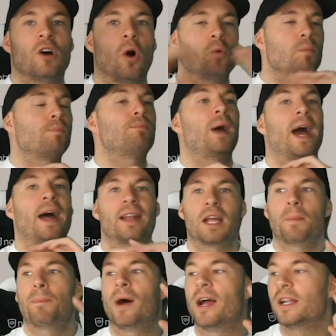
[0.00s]
don't
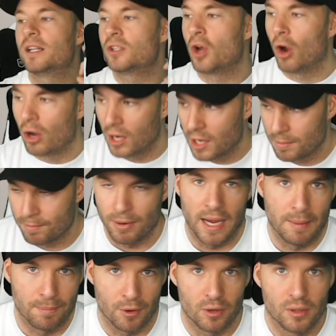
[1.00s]
panic buy toilet
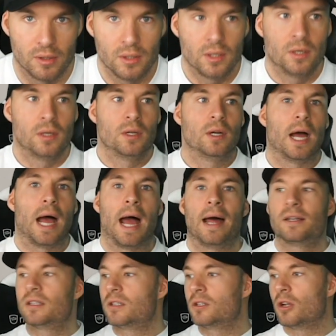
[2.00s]
paper,
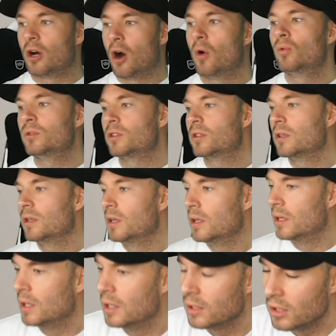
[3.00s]
and don't
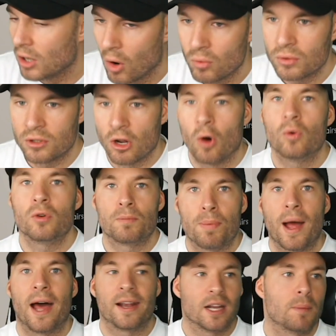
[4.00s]

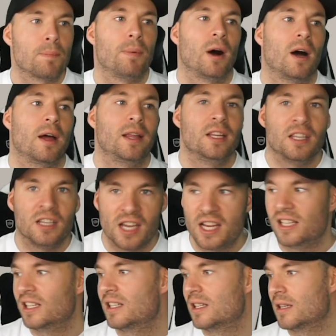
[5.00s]
panic buy
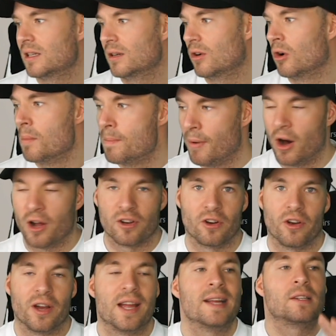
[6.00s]
yeast or
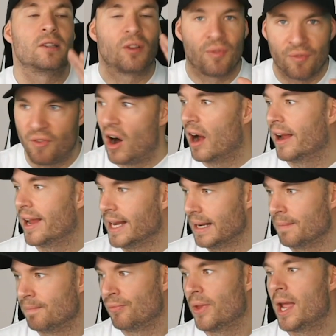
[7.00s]
butter, it's
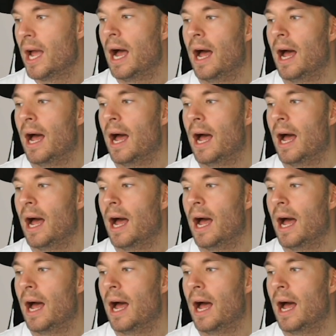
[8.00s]
fine.